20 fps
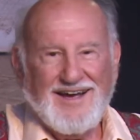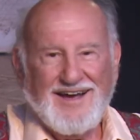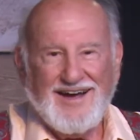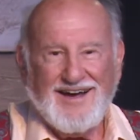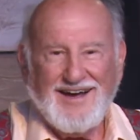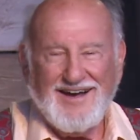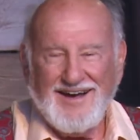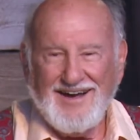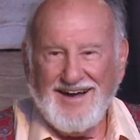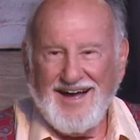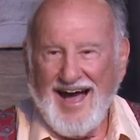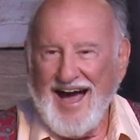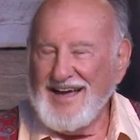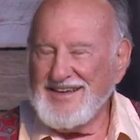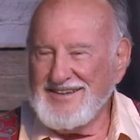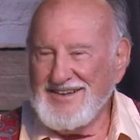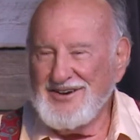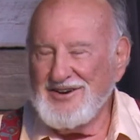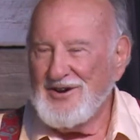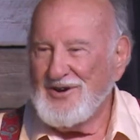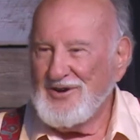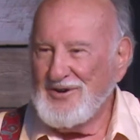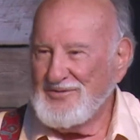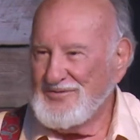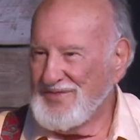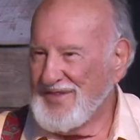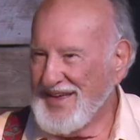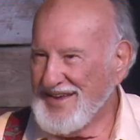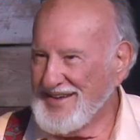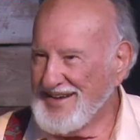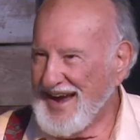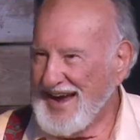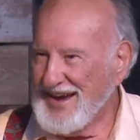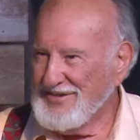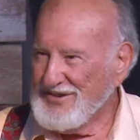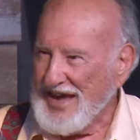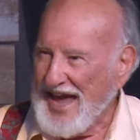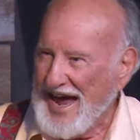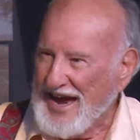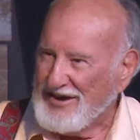You know, I
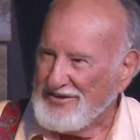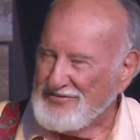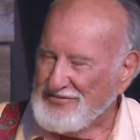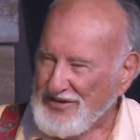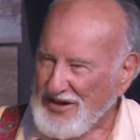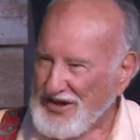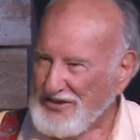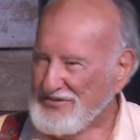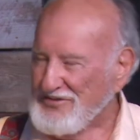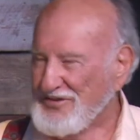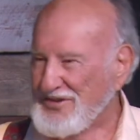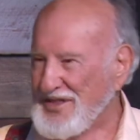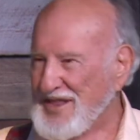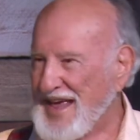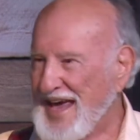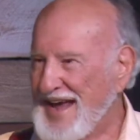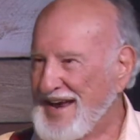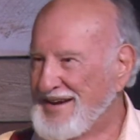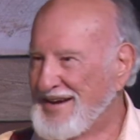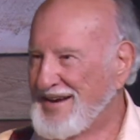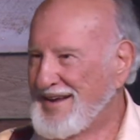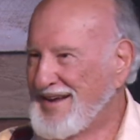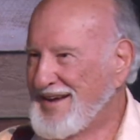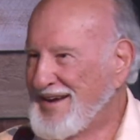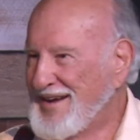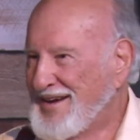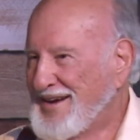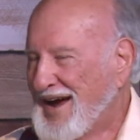kind of fell for that.